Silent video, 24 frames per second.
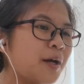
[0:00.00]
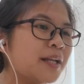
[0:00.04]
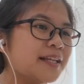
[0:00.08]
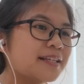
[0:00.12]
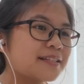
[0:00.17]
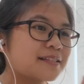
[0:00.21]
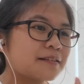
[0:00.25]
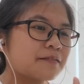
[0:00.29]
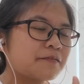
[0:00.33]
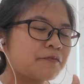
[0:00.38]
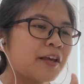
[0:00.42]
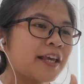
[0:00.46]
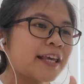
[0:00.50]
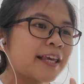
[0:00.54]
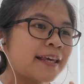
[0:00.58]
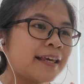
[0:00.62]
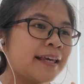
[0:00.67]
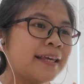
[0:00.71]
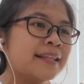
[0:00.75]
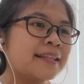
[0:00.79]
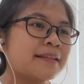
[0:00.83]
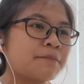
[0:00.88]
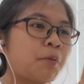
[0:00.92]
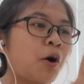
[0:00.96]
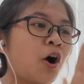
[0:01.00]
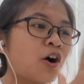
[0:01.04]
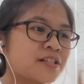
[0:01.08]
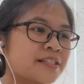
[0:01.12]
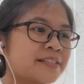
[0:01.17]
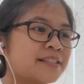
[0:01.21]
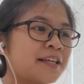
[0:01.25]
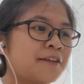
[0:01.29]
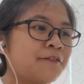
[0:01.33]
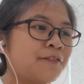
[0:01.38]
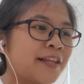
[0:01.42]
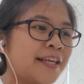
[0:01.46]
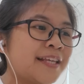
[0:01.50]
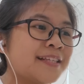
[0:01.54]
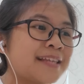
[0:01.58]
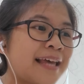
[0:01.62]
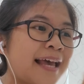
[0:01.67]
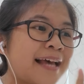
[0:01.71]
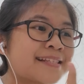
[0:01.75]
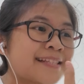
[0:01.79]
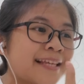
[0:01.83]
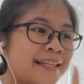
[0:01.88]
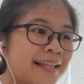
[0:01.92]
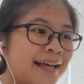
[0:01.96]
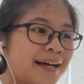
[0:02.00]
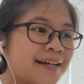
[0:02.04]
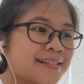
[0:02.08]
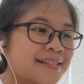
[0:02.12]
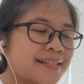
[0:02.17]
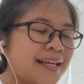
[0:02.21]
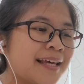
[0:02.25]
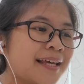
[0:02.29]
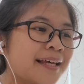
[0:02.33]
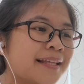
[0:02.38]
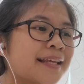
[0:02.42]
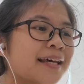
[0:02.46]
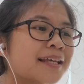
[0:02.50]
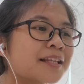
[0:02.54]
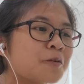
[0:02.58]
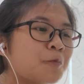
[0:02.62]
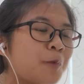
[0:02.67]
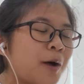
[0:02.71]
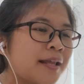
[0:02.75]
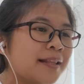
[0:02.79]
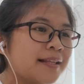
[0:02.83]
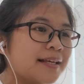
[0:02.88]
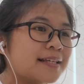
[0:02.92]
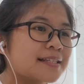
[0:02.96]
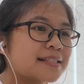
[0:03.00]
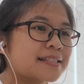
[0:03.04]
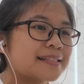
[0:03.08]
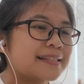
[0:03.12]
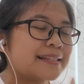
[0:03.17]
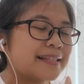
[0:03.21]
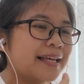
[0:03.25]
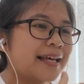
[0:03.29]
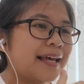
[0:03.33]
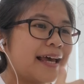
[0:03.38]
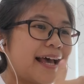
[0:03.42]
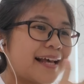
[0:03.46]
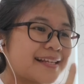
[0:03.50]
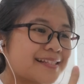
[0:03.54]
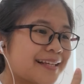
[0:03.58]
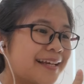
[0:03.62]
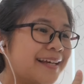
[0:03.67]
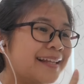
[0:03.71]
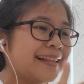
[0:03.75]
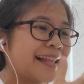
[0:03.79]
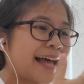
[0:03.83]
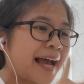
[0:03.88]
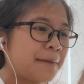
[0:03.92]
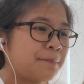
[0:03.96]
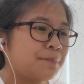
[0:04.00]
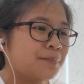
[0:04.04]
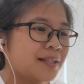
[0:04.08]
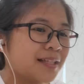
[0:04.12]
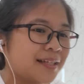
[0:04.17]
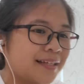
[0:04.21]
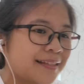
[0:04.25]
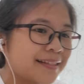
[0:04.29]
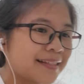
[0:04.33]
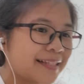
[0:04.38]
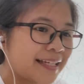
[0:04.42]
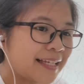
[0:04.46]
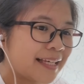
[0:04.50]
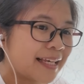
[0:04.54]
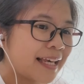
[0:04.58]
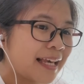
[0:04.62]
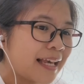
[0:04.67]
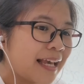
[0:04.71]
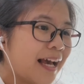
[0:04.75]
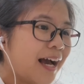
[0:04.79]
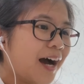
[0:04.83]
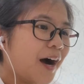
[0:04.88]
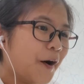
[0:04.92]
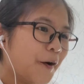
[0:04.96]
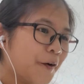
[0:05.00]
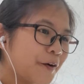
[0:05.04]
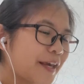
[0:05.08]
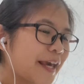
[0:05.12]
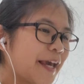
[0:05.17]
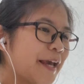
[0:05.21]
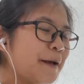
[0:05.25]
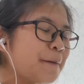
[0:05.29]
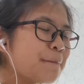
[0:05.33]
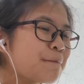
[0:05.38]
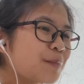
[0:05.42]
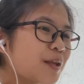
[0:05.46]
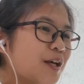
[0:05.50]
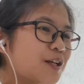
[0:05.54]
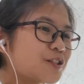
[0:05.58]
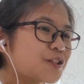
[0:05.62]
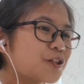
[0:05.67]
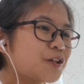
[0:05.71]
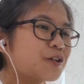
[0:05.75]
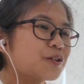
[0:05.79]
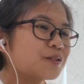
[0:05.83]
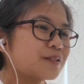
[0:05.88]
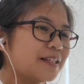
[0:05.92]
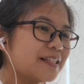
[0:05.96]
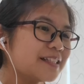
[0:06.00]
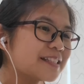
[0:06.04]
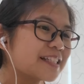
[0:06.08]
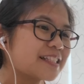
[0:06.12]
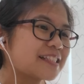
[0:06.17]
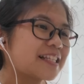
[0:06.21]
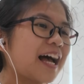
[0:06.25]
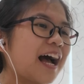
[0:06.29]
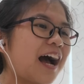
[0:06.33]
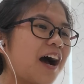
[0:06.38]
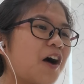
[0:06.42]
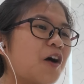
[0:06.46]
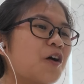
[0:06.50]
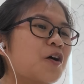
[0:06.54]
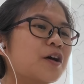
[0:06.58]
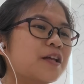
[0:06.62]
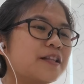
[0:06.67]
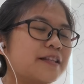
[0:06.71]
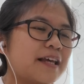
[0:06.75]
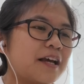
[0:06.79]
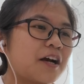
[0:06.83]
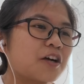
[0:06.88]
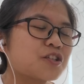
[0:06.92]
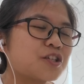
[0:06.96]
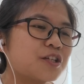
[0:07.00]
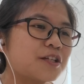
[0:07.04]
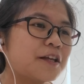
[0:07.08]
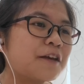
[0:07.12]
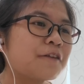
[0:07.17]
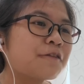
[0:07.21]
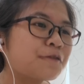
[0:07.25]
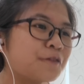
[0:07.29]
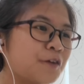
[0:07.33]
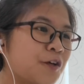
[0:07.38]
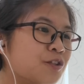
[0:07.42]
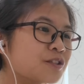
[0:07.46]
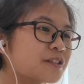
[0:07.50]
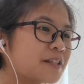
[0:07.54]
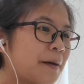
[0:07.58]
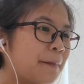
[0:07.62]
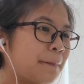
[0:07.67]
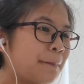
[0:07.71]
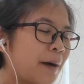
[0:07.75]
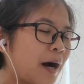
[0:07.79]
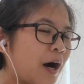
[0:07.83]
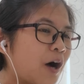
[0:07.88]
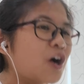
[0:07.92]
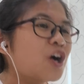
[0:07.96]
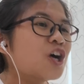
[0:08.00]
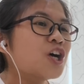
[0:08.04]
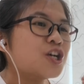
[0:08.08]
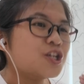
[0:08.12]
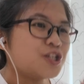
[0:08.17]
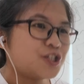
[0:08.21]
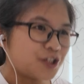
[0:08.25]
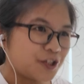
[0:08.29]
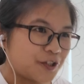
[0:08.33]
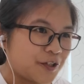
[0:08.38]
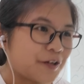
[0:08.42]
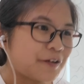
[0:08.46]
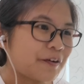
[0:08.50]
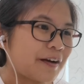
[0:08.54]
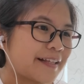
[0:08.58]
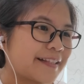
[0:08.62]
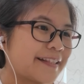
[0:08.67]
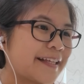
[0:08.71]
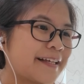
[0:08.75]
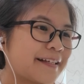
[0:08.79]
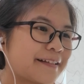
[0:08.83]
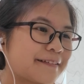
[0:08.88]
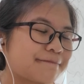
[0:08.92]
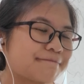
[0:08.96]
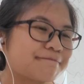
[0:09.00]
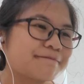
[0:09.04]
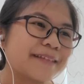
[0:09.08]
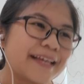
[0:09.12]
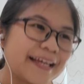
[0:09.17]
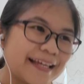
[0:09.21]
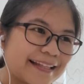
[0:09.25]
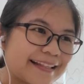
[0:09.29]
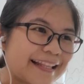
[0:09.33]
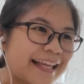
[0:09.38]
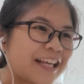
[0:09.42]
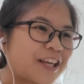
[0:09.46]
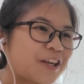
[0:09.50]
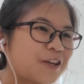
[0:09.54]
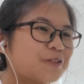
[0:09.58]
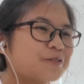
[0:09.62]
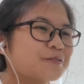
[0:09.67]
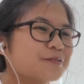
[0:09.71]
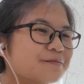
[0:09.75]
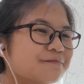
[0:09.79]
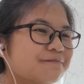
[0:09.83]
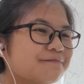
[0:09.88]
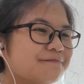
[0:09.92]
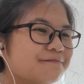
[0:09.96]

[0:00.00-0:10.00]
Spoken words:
One is thinking it positively as an asset, another one is as a liability. Okay, so this is how they actually feels about journal writing. Thank you.